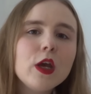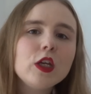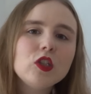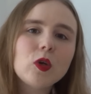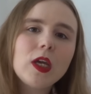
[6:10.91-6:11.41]

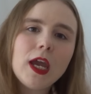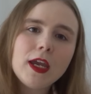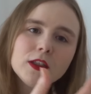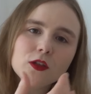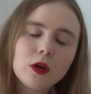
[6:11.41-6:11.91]
So
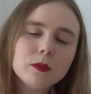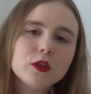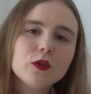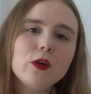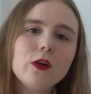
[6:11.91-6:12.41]
Case comes
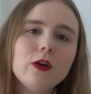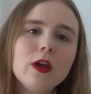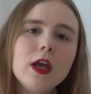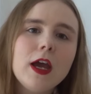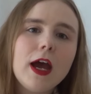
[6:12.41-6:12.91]
to her
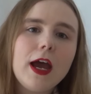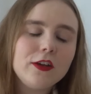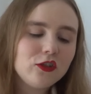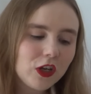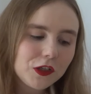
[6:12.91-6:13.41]

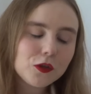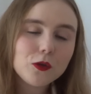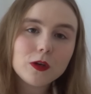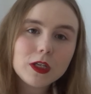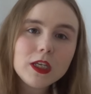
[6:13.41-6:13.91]
and checks
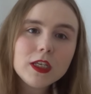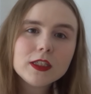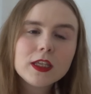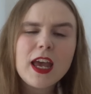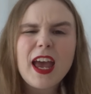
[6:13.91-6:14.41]
her keys.